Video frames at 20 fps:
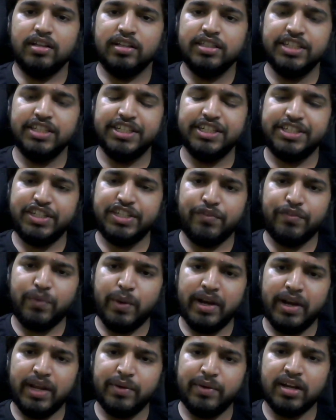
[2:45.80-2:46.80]
GCD of
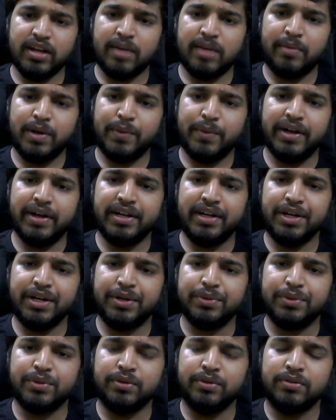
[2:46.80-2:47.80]
21,
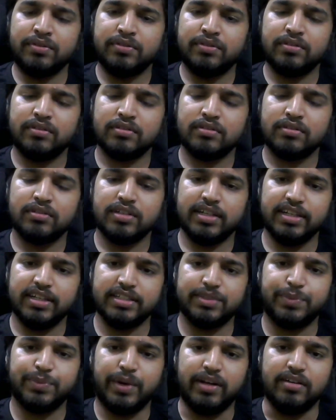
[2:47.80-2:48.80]
22
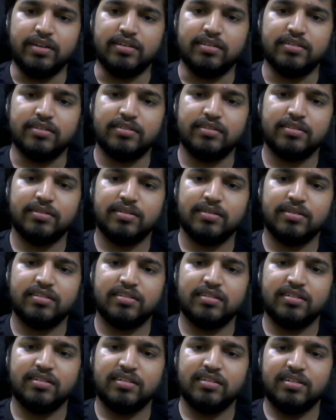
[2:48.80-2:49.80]
is 1
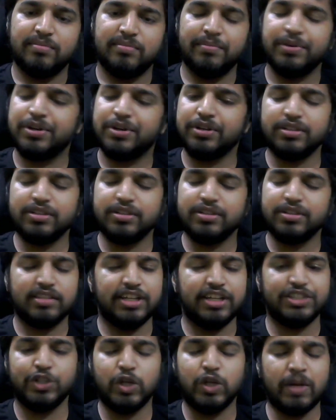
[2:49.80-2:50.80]
because
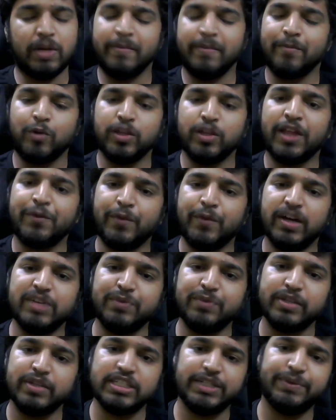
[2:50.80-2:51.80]
there's no number more than 1
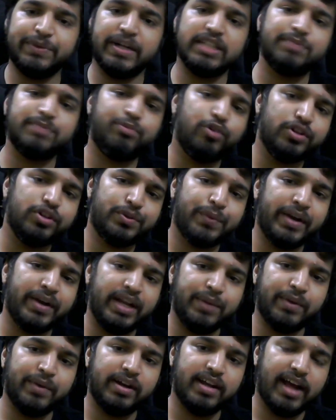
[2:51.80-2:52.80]
which divides both
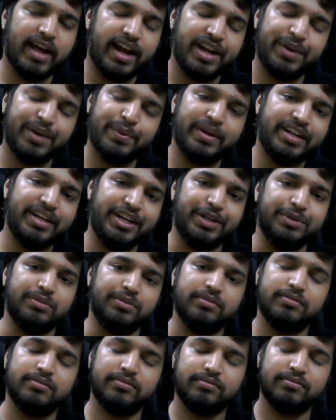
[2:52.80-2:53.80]
21 and 22.
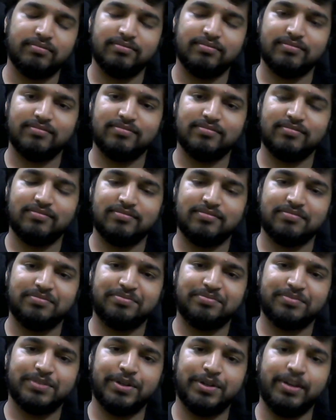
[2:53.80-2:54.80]

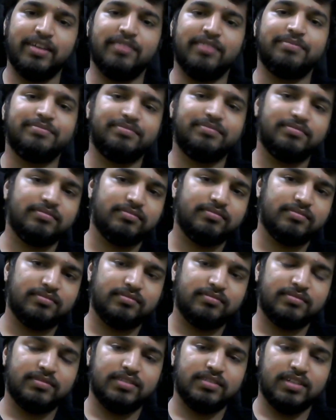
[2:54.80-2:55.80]
Okay.
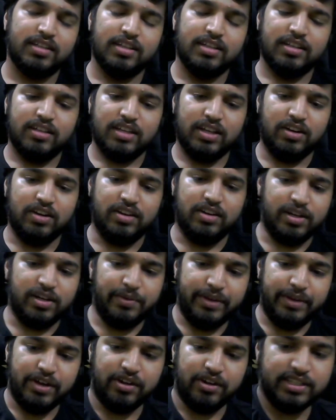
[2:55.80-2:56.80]
Got it. Now
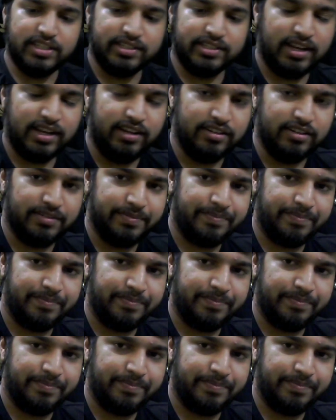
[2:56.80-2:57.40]
we got this clear.